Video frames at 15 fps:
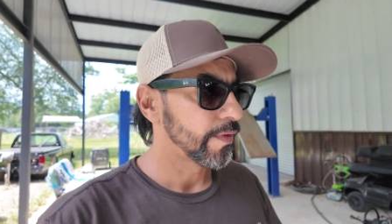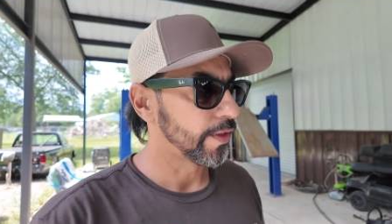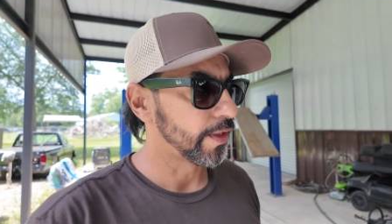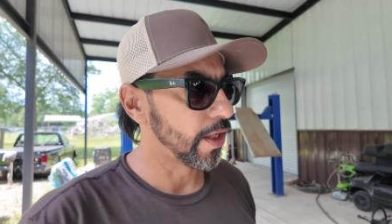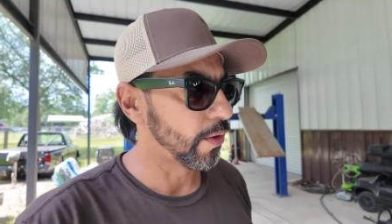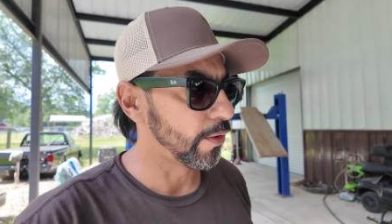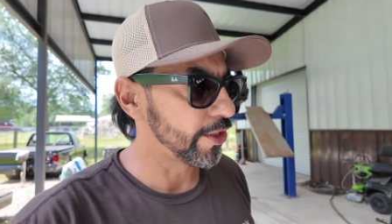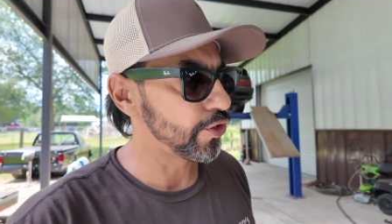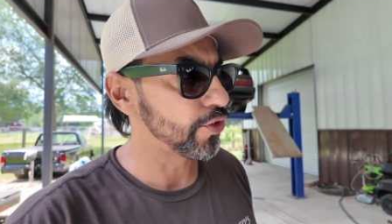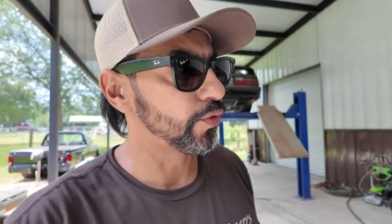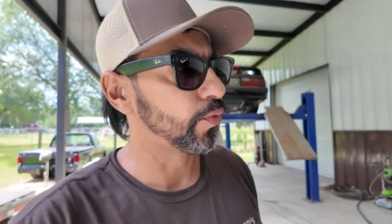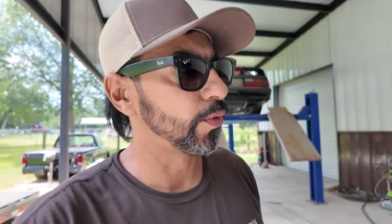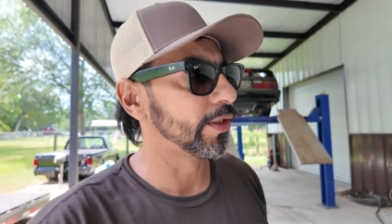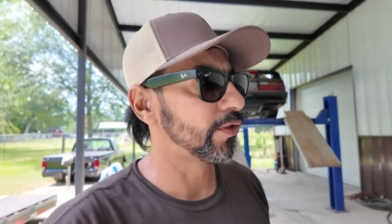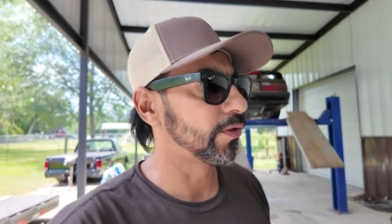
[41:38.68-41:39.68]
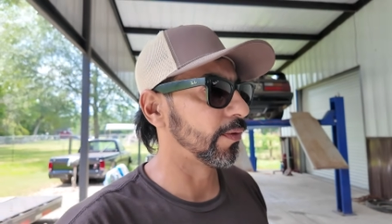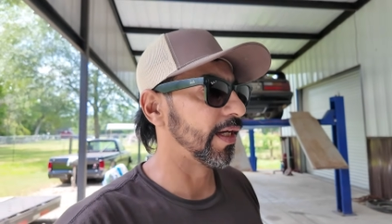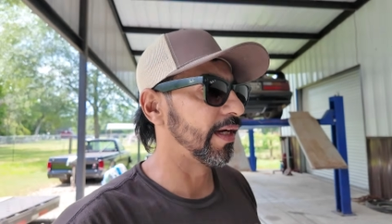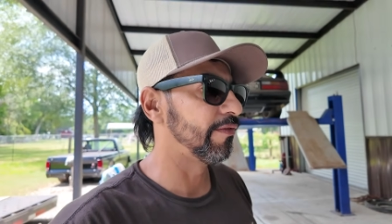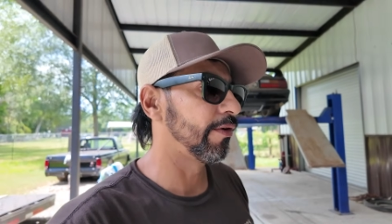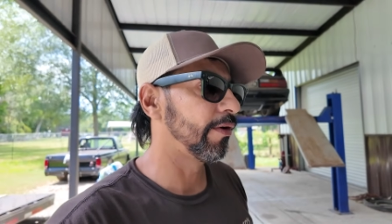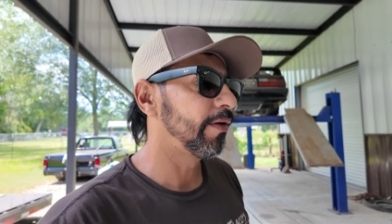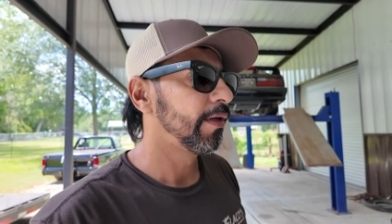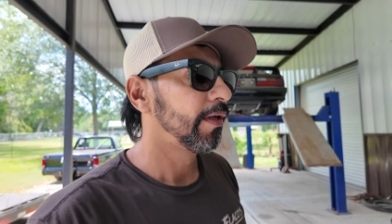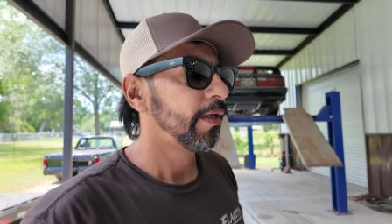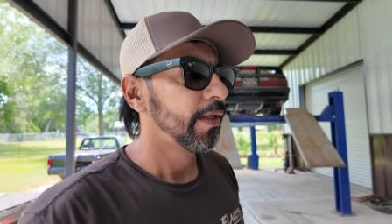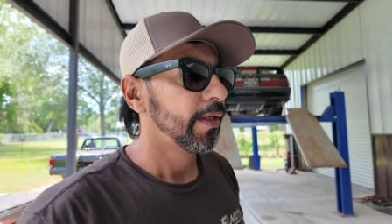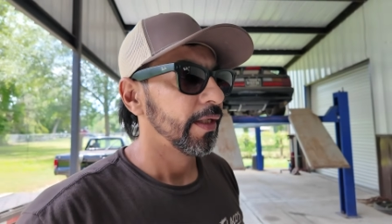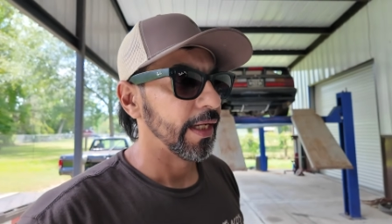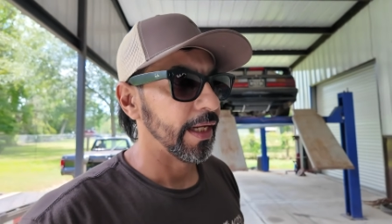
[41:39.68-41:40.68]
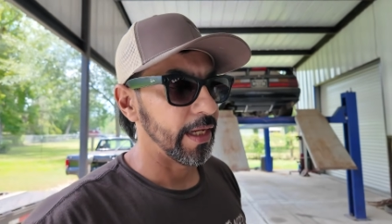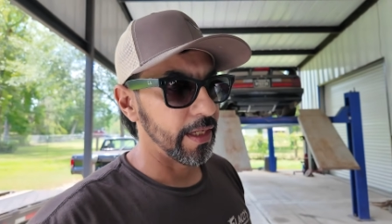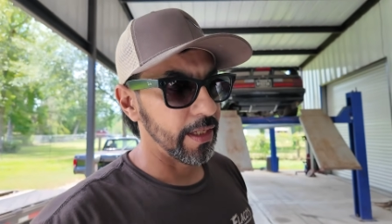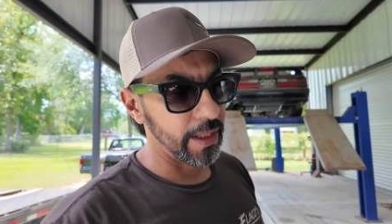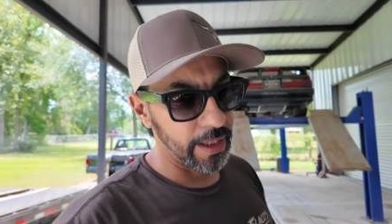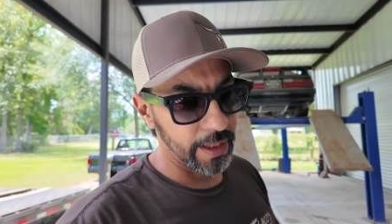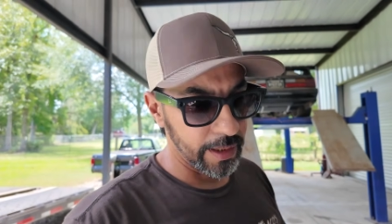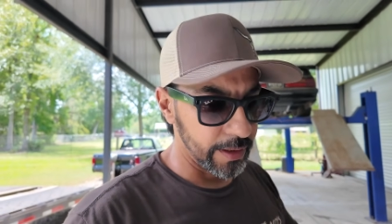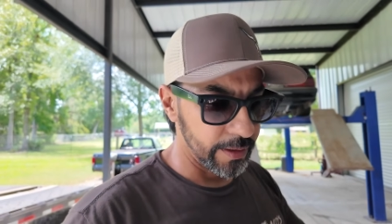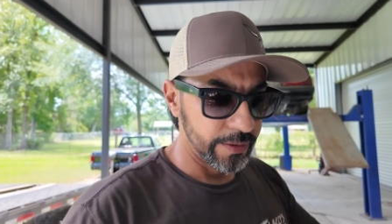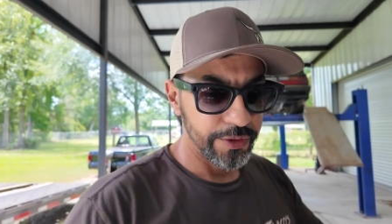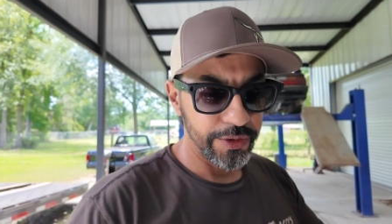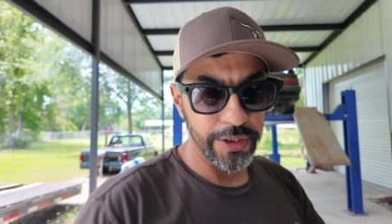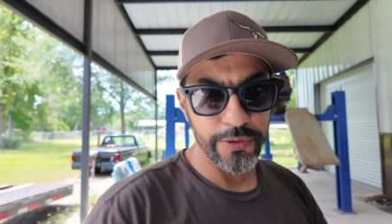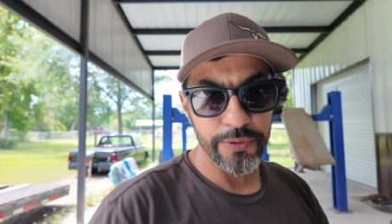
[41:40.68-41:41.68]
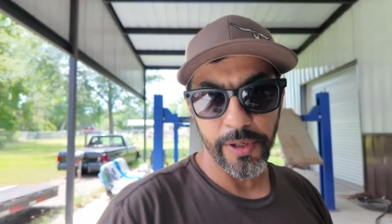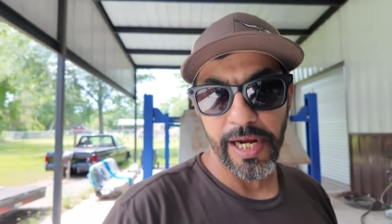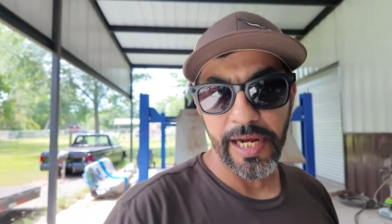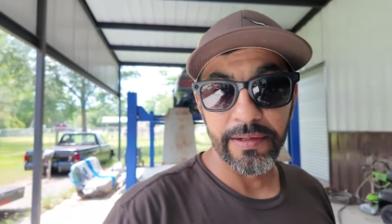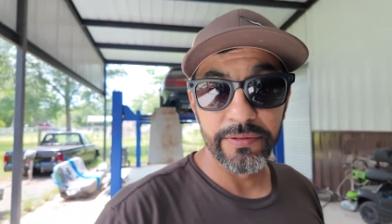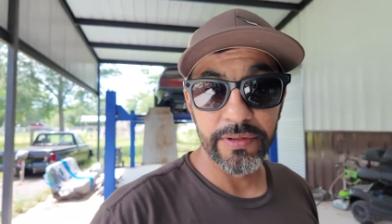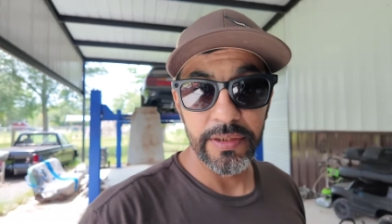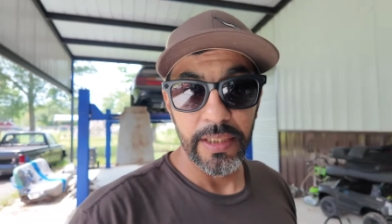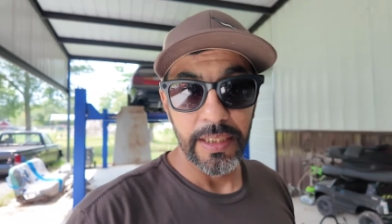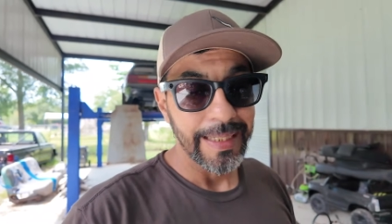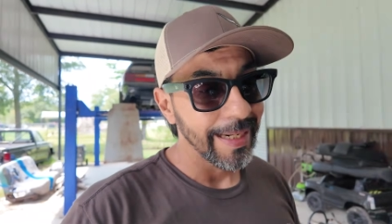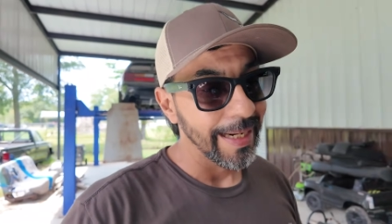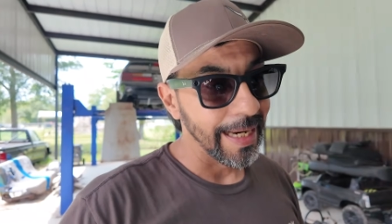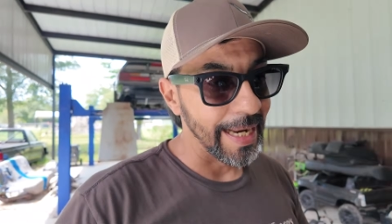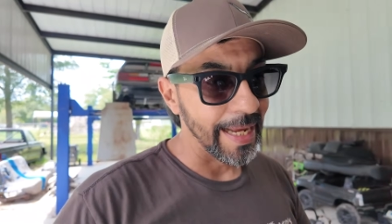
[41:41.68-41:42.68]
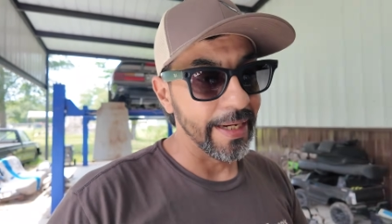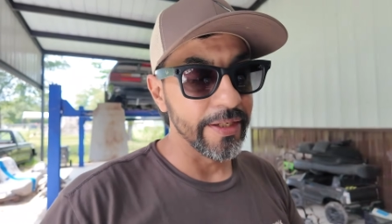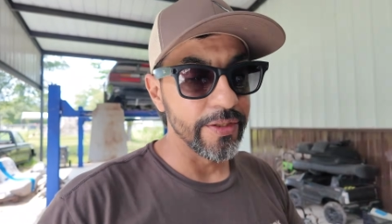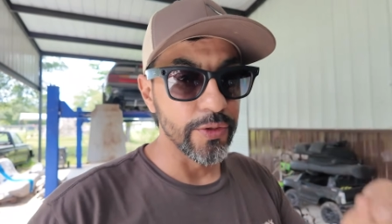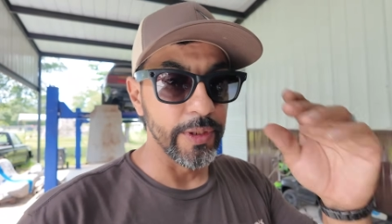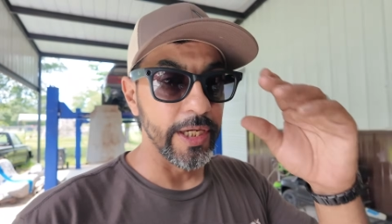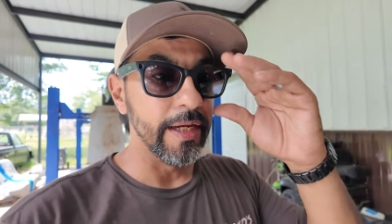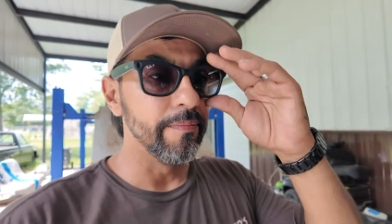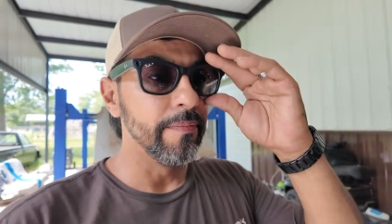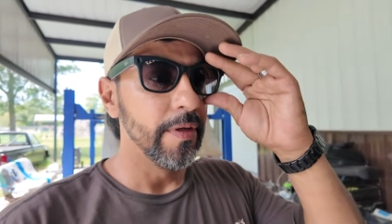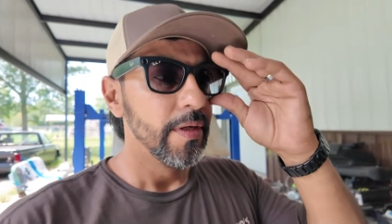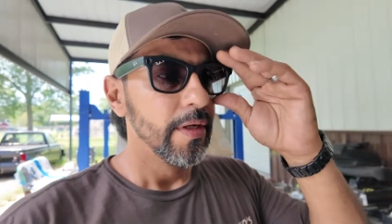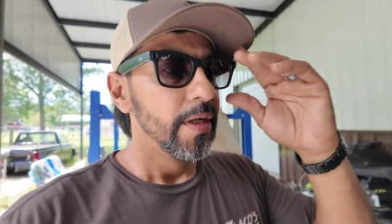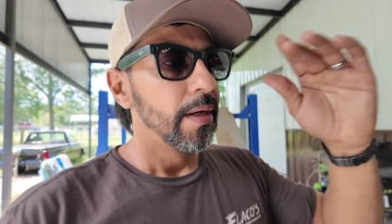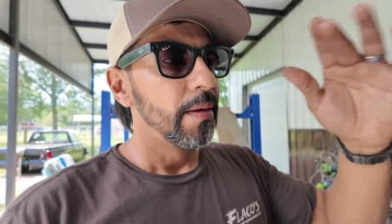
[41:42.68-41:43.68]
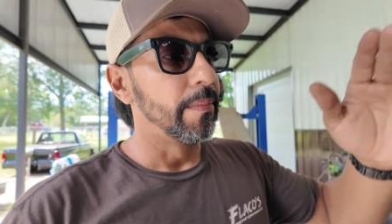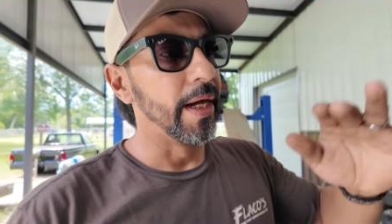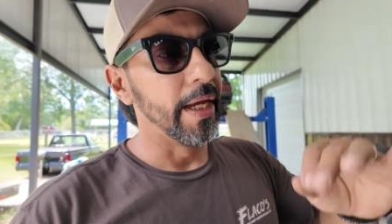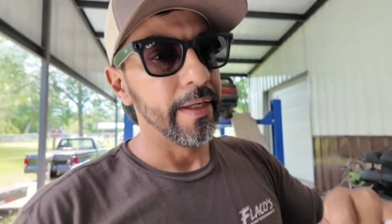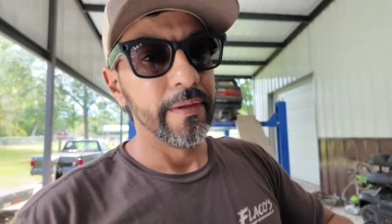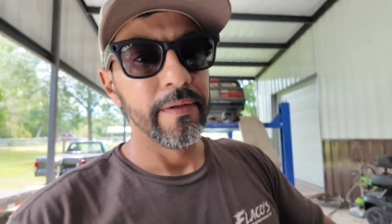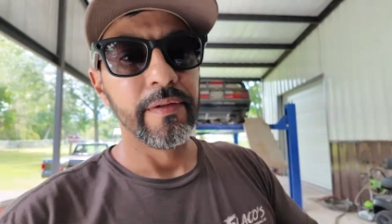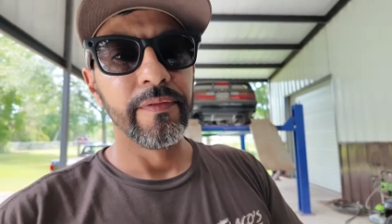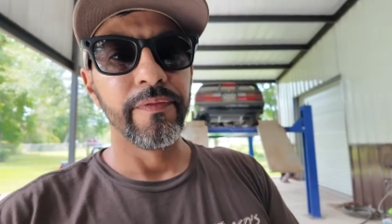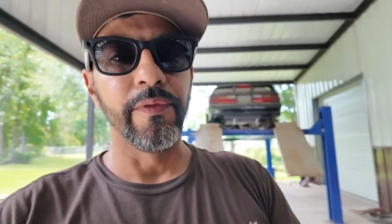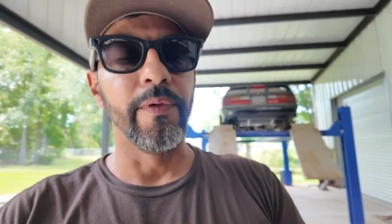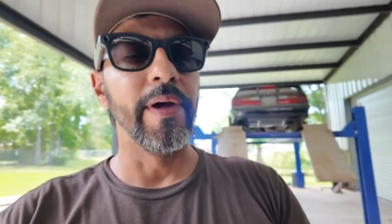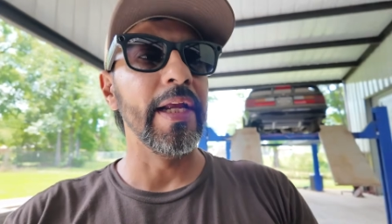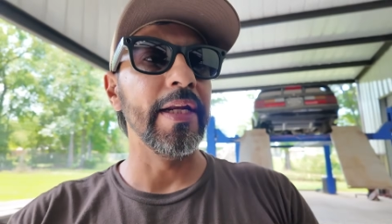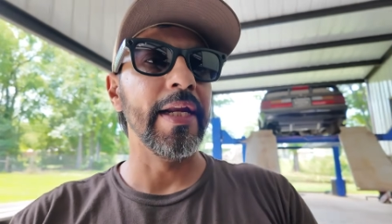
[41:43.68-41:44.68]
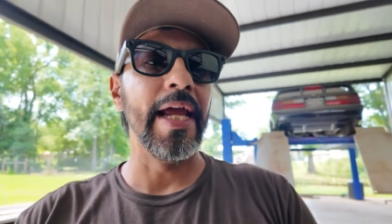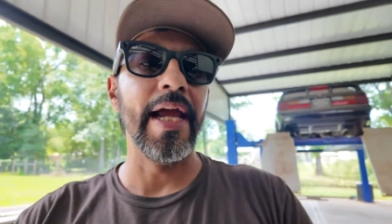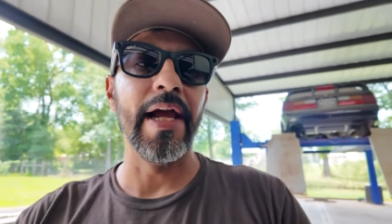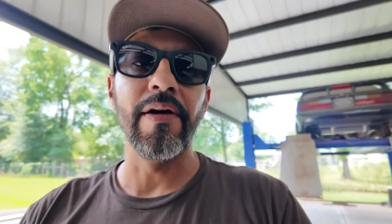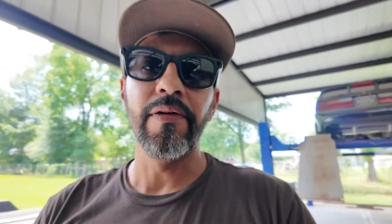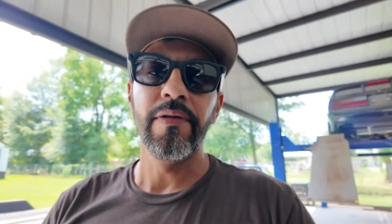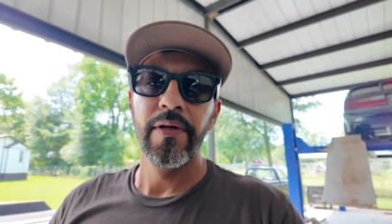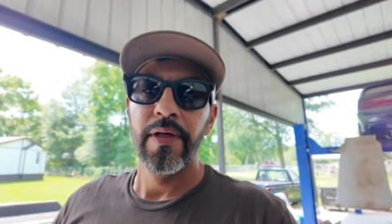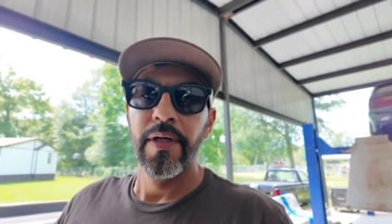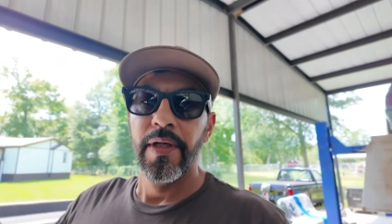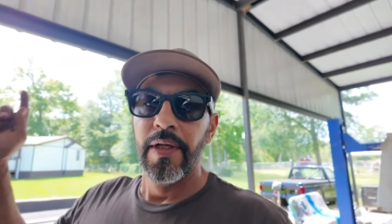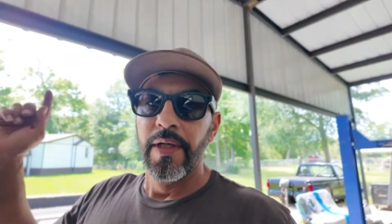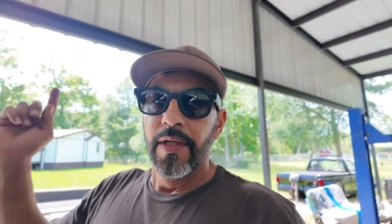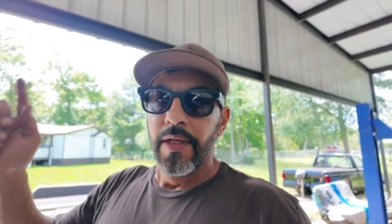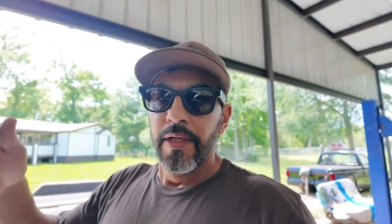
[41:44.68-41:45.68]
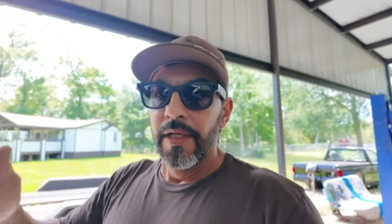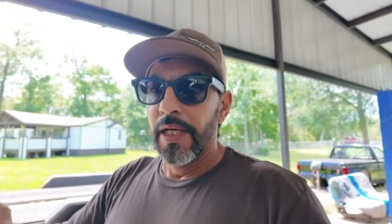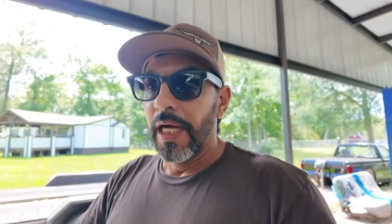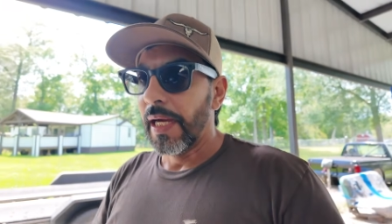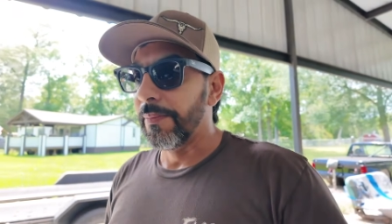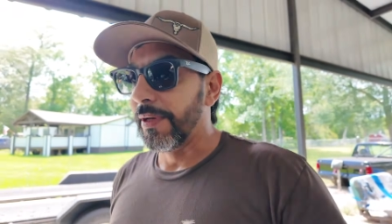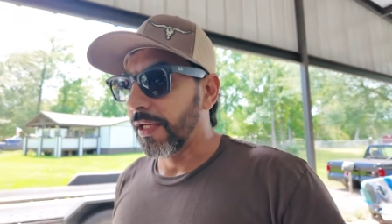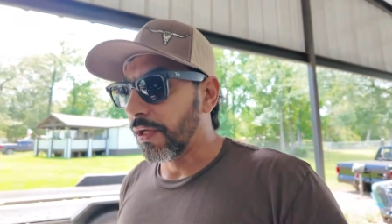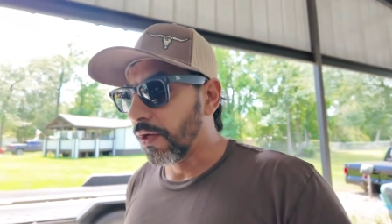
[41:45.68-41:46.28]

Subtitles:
no issues whatsoever, and she drives like a dream. But for right now, I'm gonna